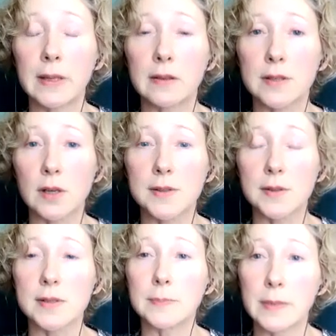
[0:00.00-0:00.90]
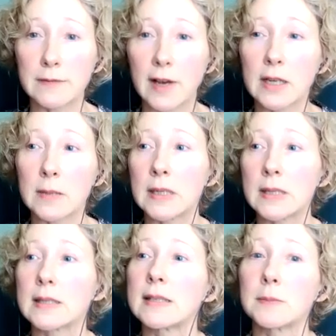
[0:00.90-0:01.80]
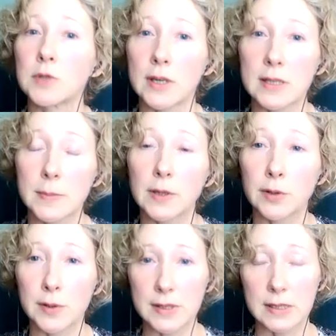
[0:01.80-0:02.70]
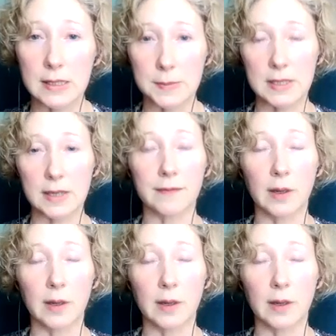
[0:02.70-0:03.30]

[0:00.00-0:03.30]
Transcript: but there's also some B vitamins and some trace minerals and some stuff